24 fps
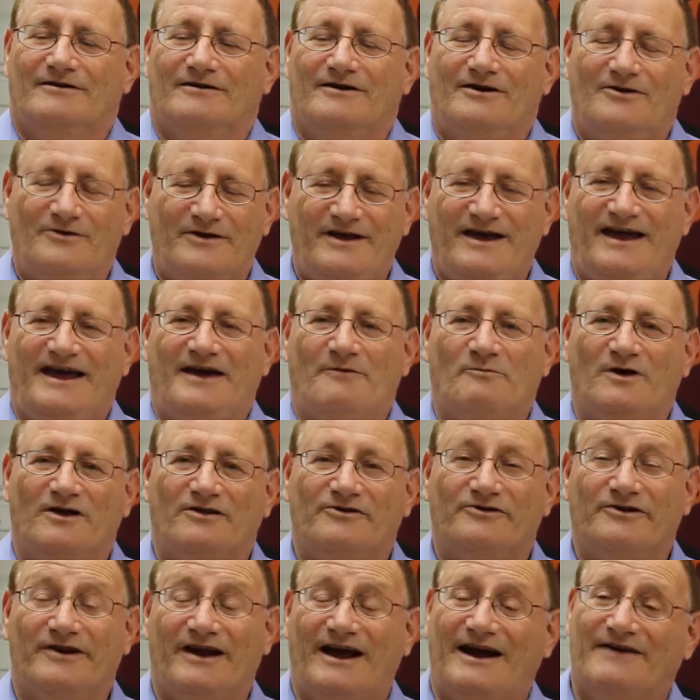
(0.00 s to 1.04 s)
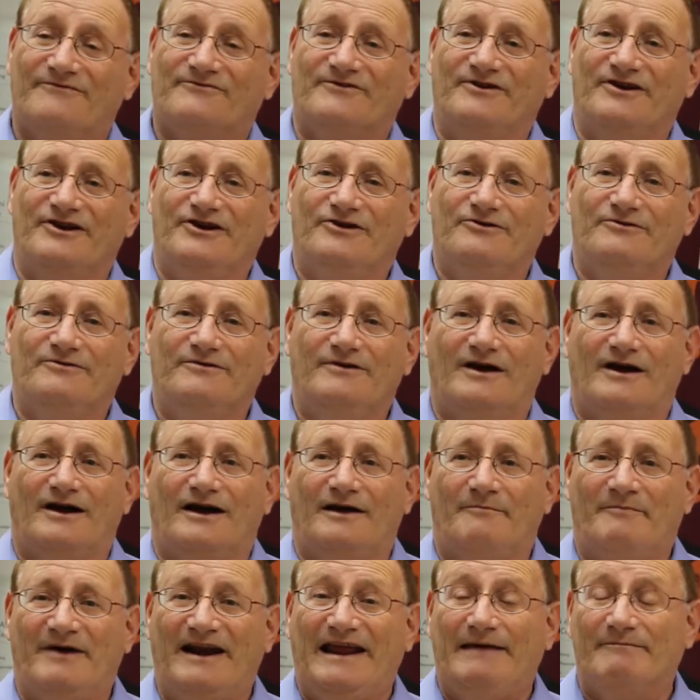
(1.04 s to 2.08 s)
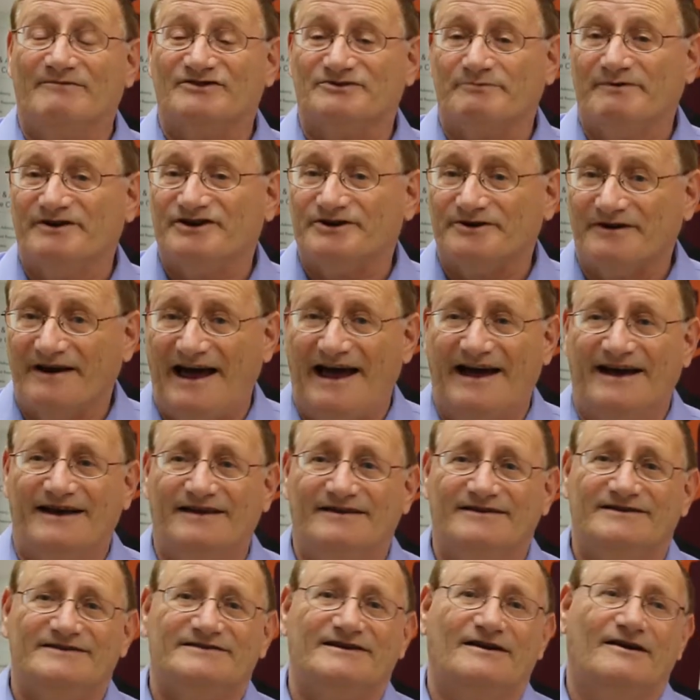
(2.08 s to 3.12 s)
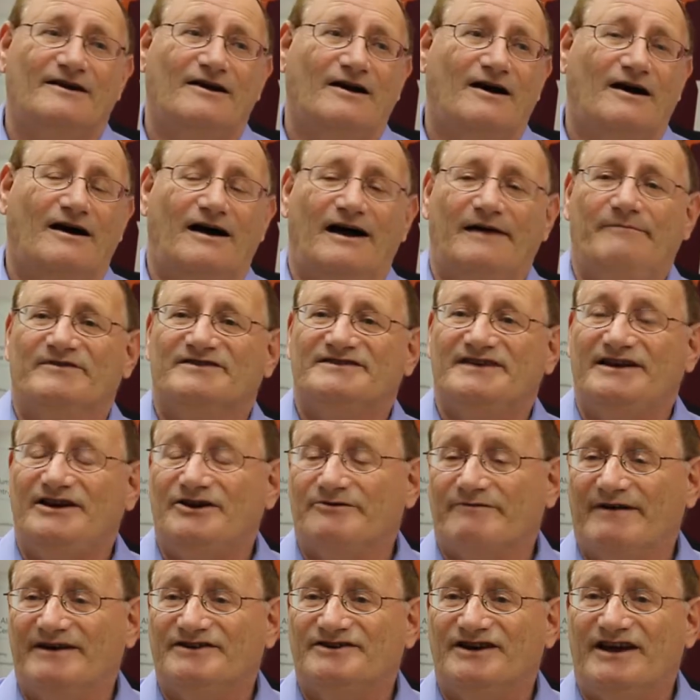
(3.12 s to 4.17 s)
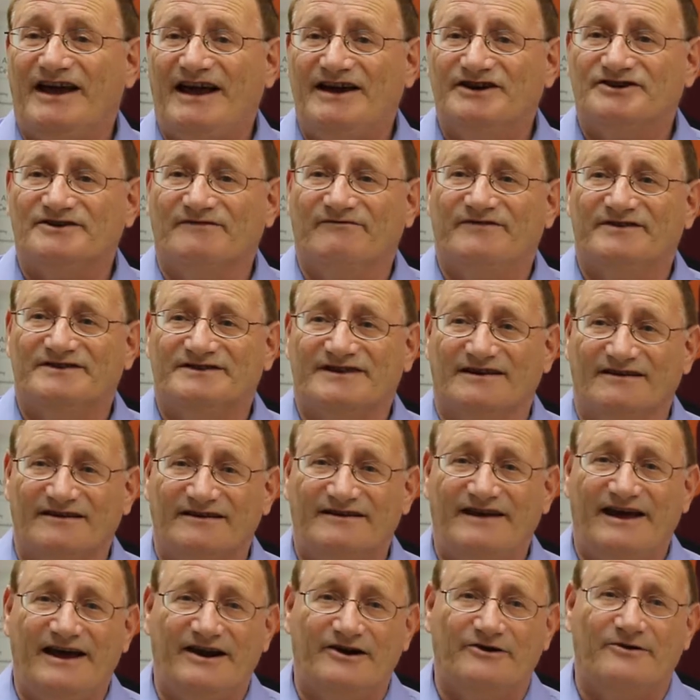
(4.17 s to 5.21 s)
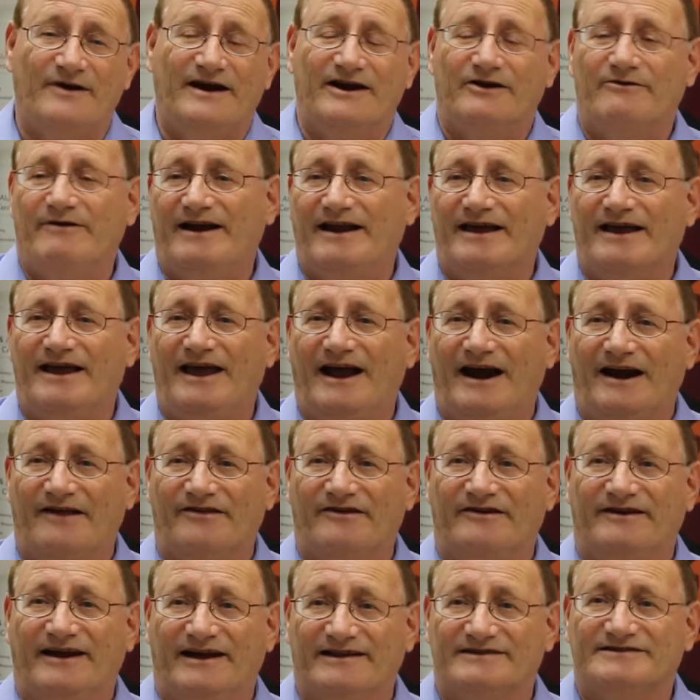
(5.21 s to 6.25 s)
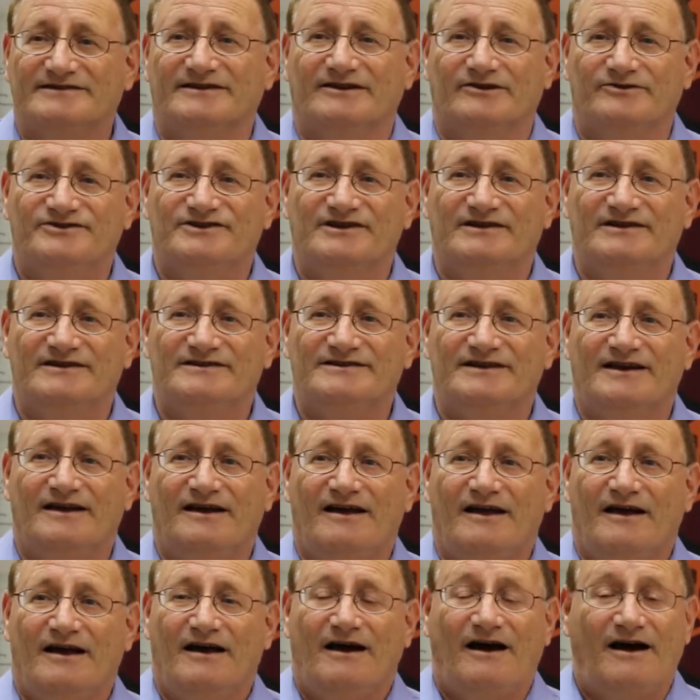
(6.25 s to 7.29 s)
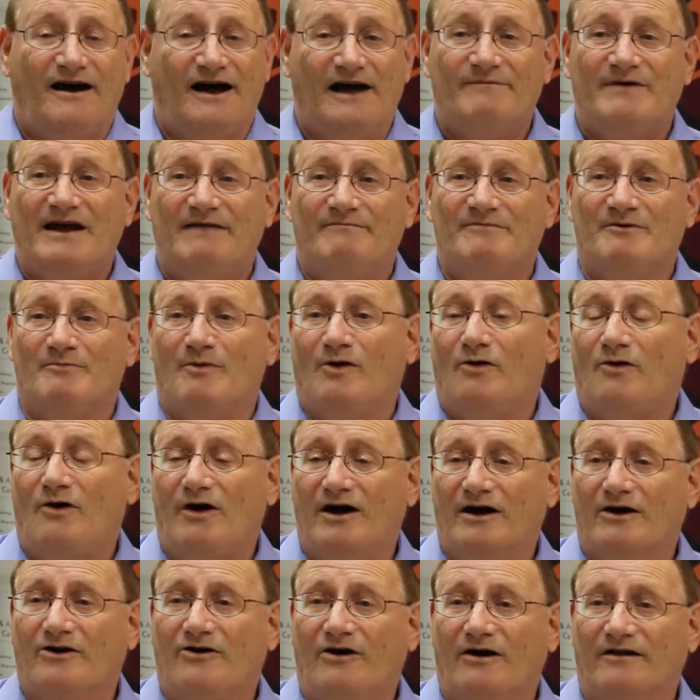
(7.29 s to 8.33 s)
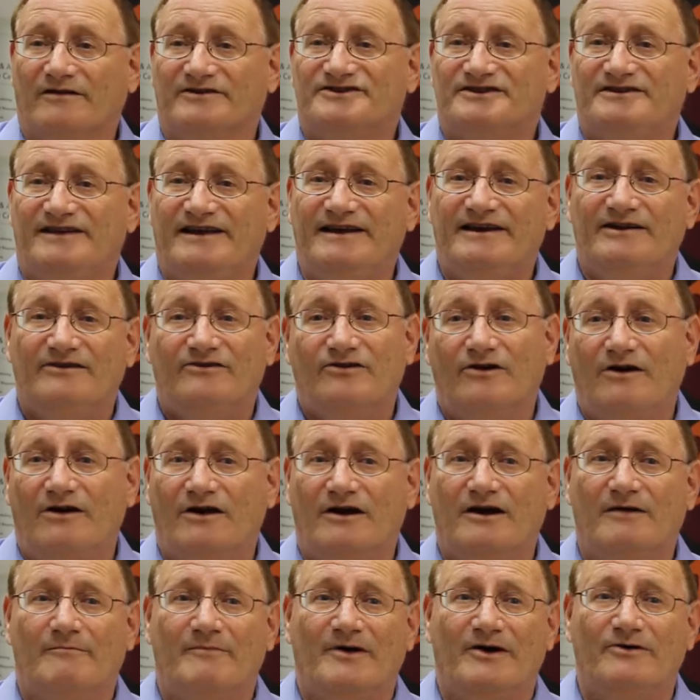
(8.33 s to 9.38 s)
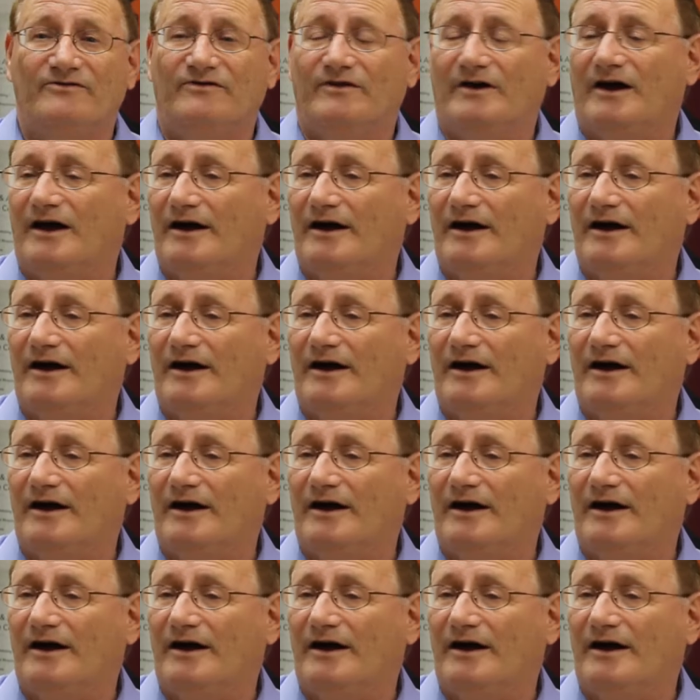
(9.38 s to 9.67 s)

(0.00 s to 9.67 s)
Okay, well, good afternoon. My name is Richard Haggins. I'm the Senior Education Facilitator at Credit Canada Debt Solutions. I've come to Mohawk College today to talk about